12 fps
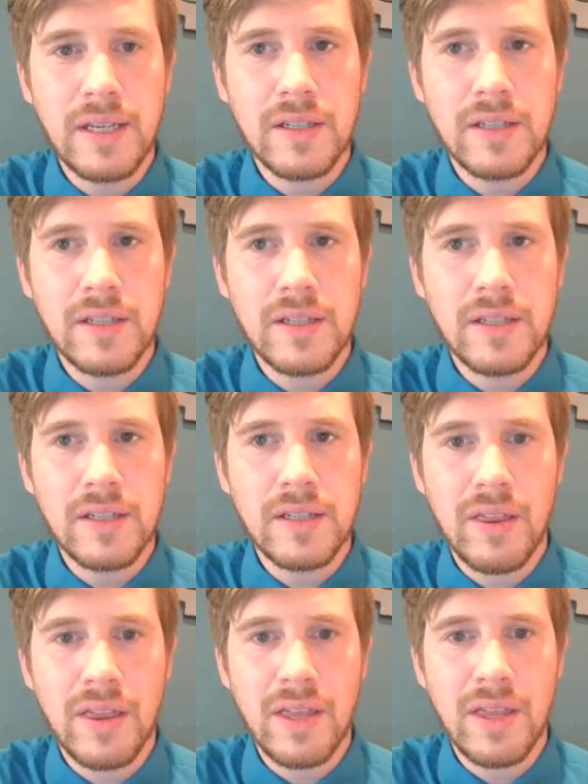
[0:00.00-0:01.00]
to
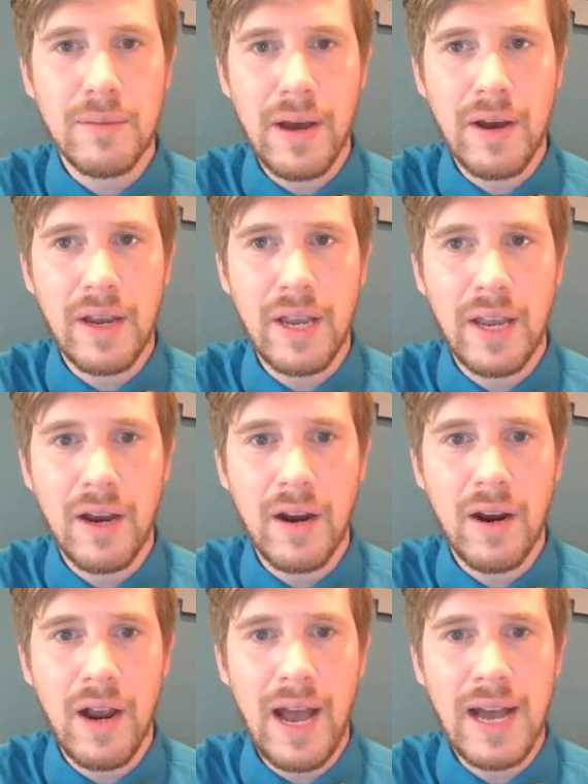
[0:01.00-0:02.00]
think about
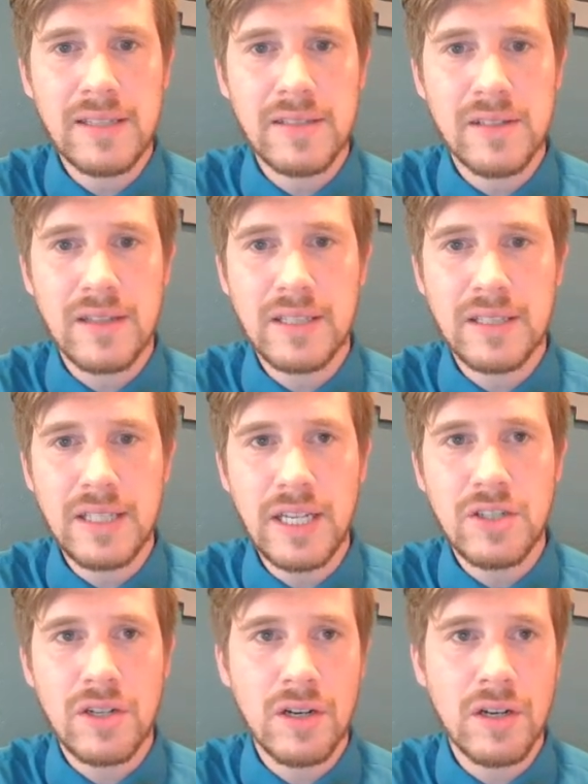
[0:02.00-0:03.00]
here as the
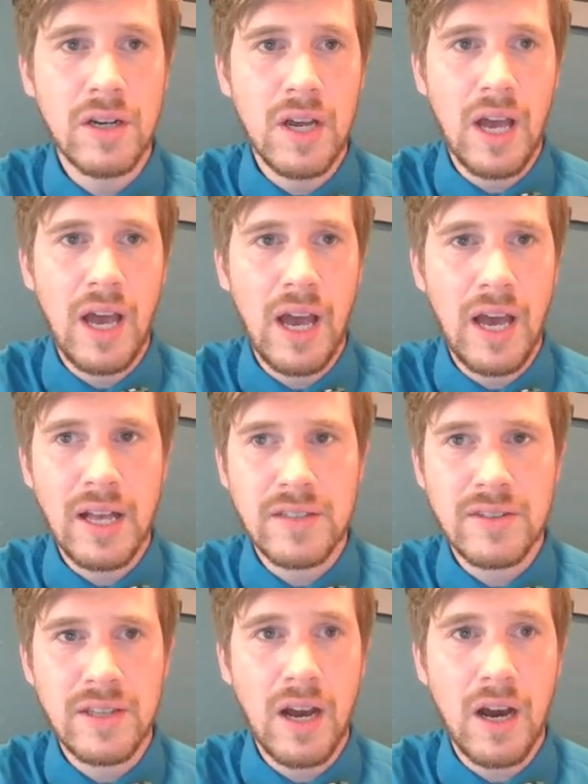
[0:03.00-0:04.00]
teacher, as
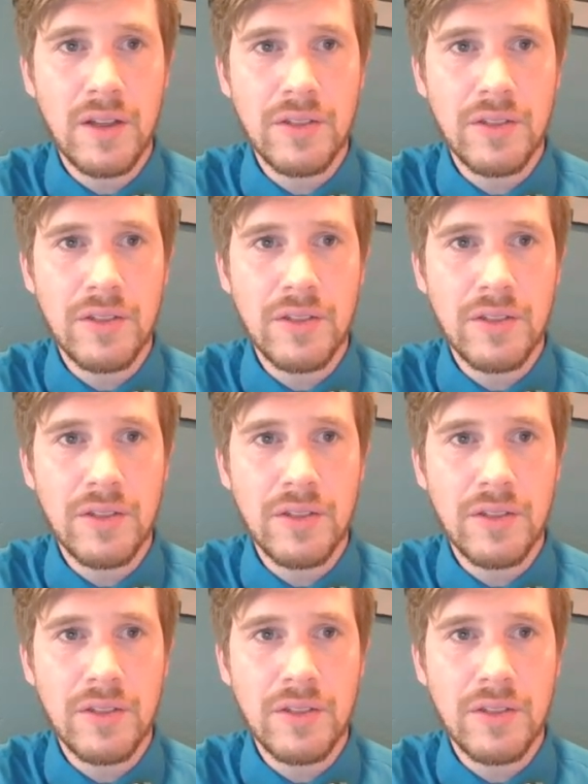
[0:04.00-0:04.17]
the author